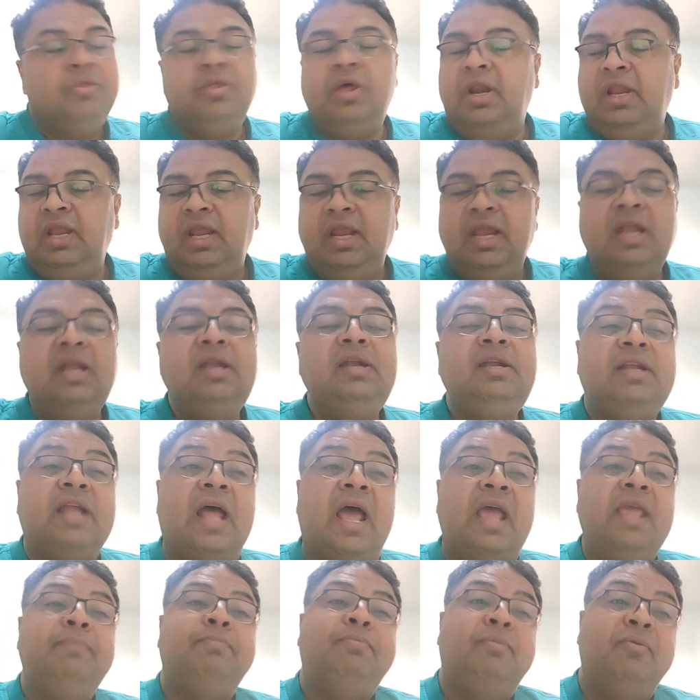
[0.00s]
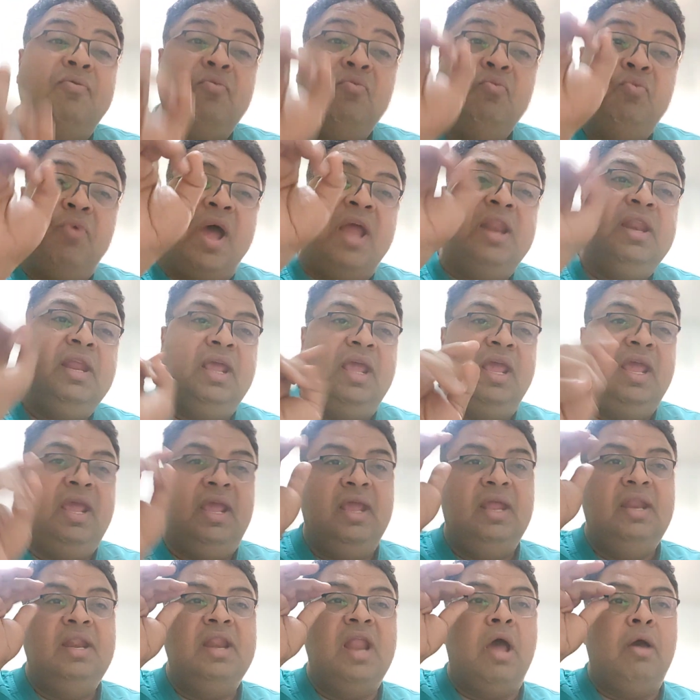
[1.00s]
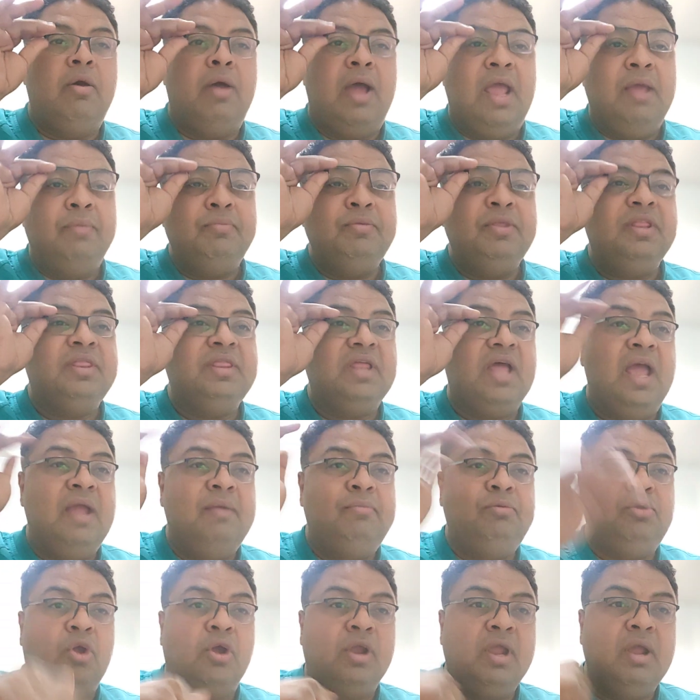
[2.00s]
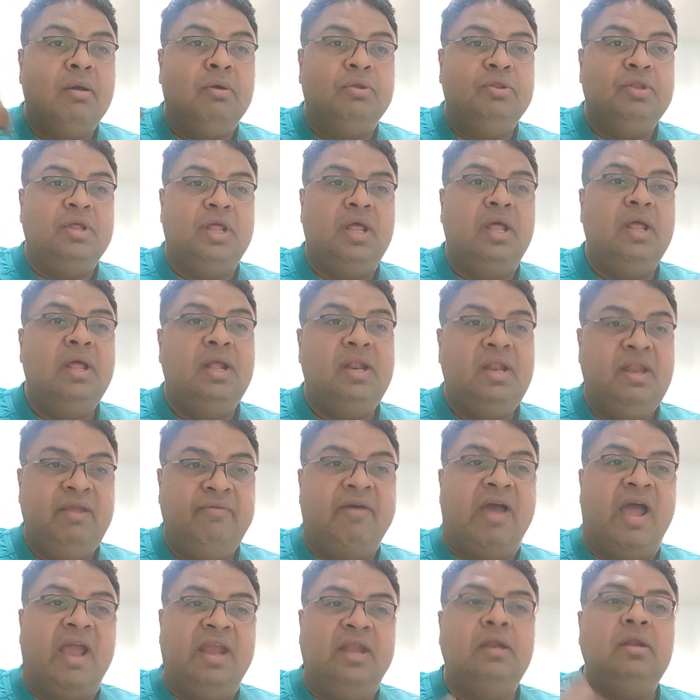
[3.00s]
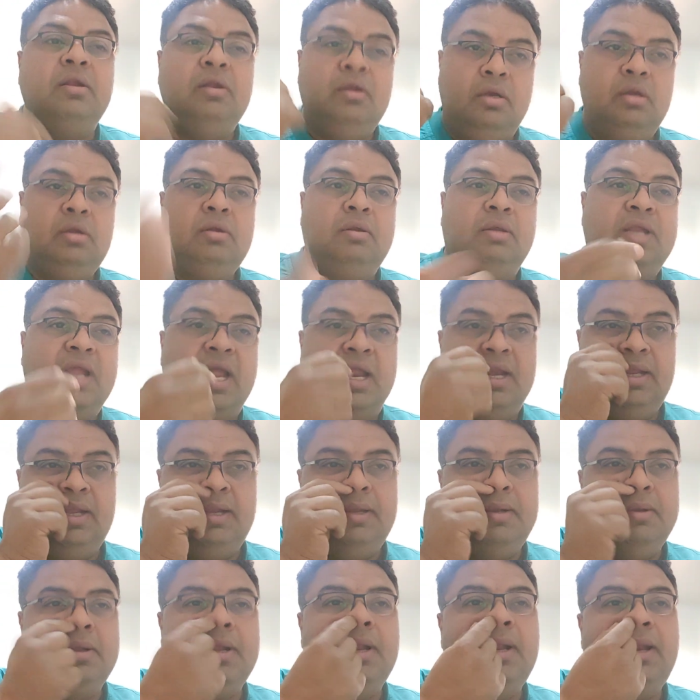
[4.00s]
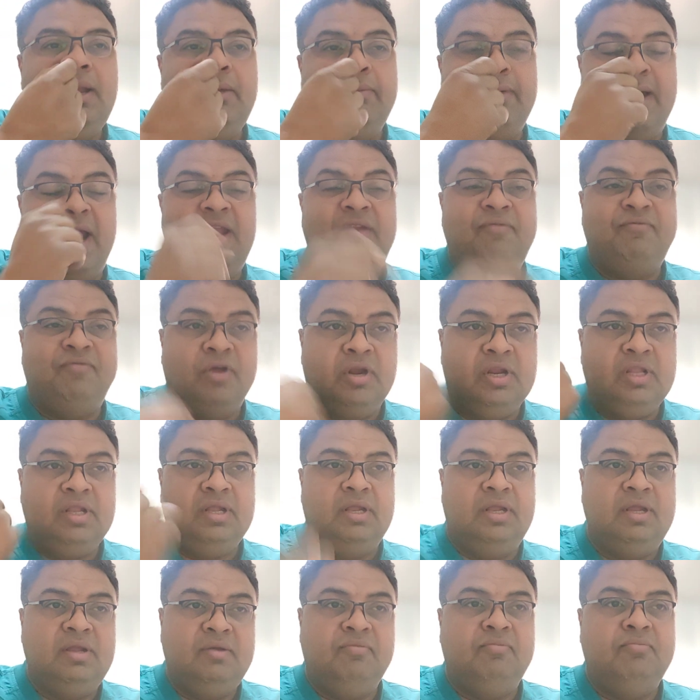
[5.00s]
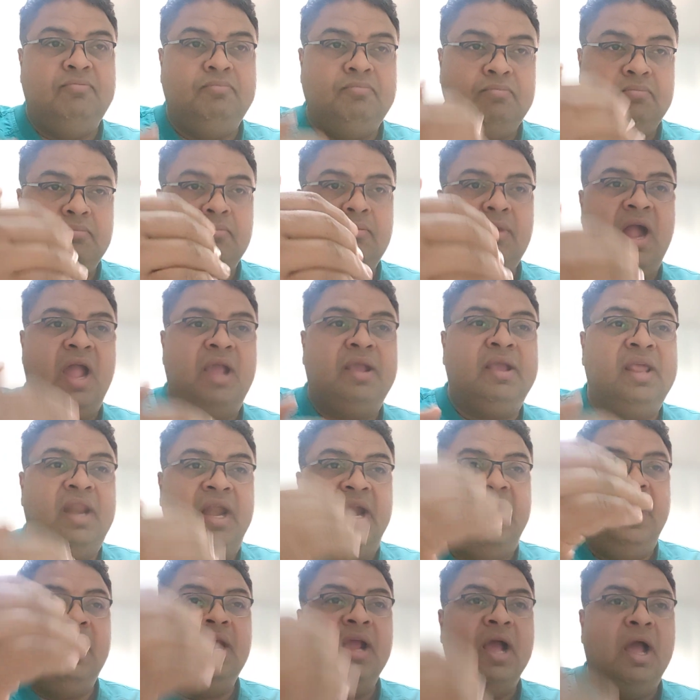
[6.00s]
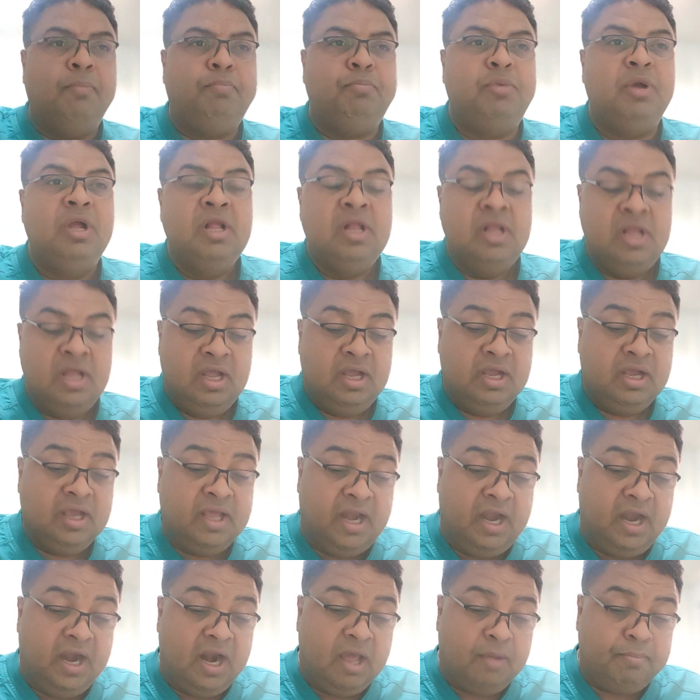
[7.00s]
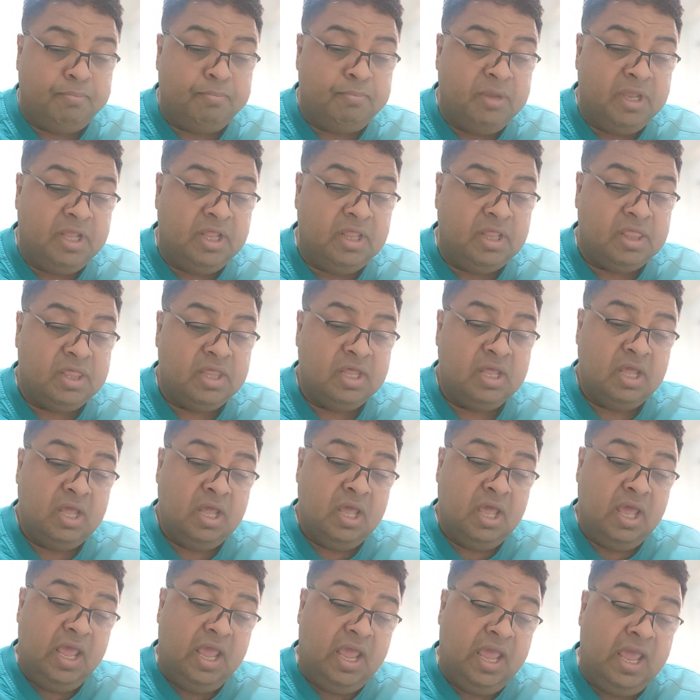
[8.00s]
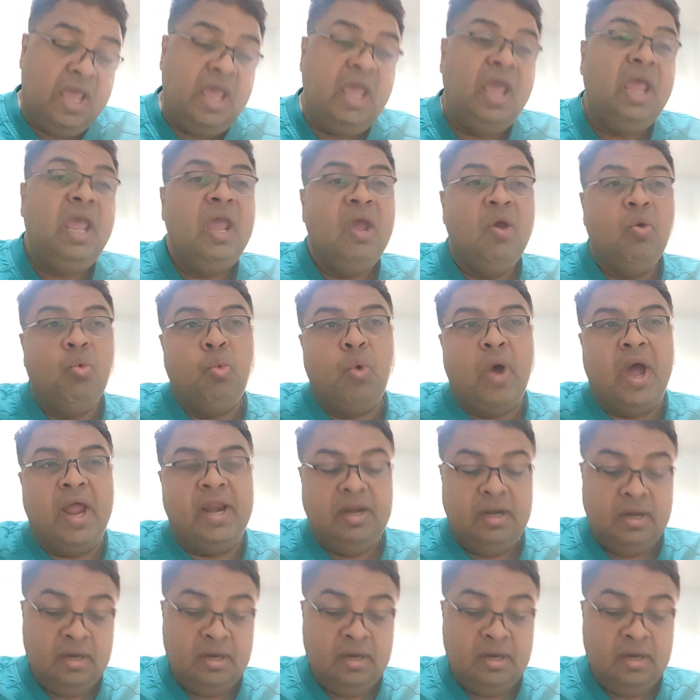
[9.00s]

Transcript: in type 1A, now I am talking about the Levine, Levine for grading up. Grade up means A1.